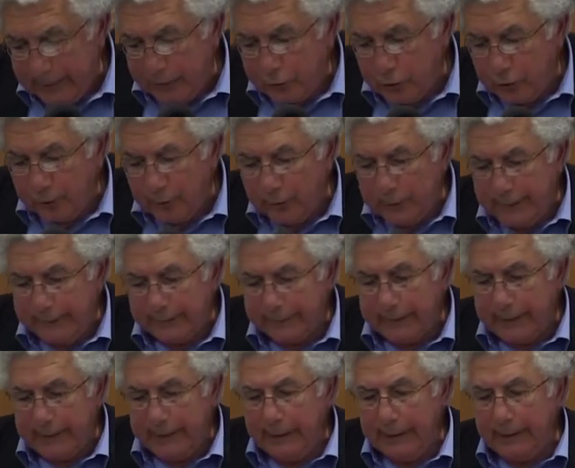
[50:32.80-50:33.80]

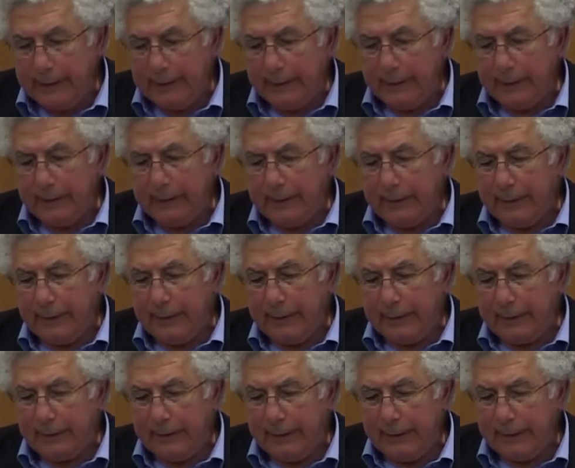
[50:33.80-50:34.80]
Jabotinsky
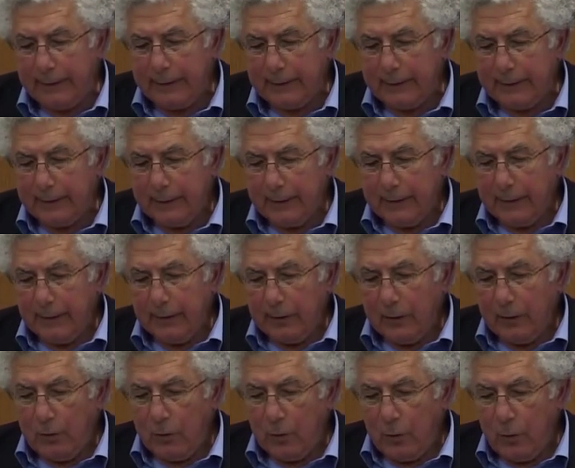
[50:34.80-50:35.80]
didn't think
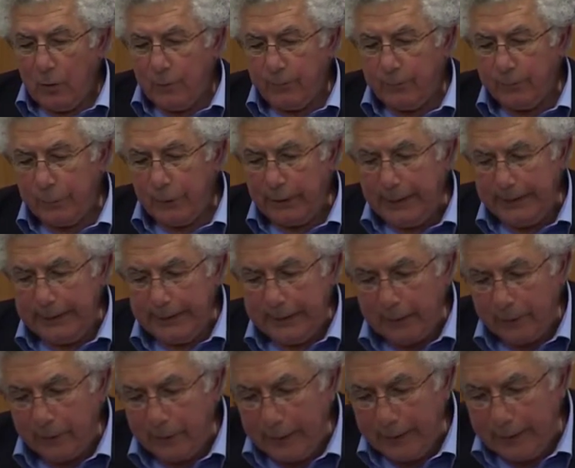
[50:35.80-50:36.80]
of
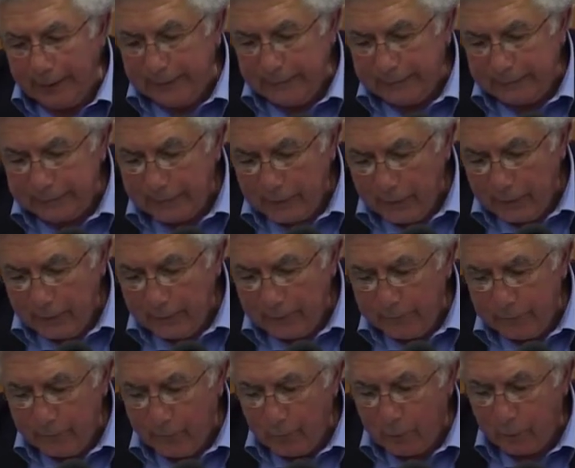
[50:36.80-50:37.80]
political rights
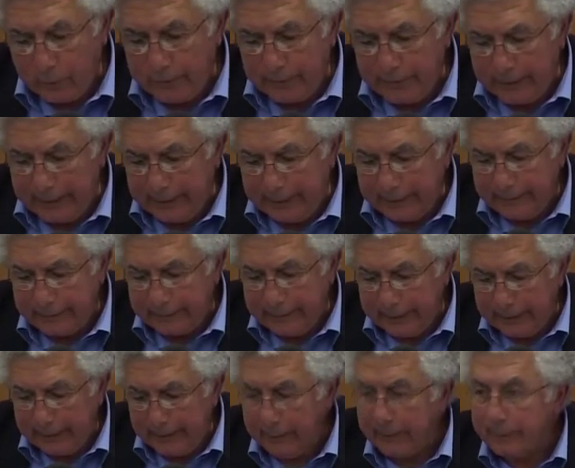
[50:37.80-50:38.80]
for the
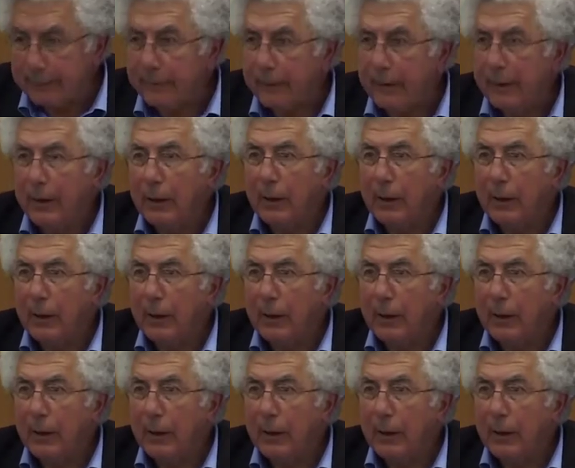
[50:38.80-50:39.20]
Palestinians.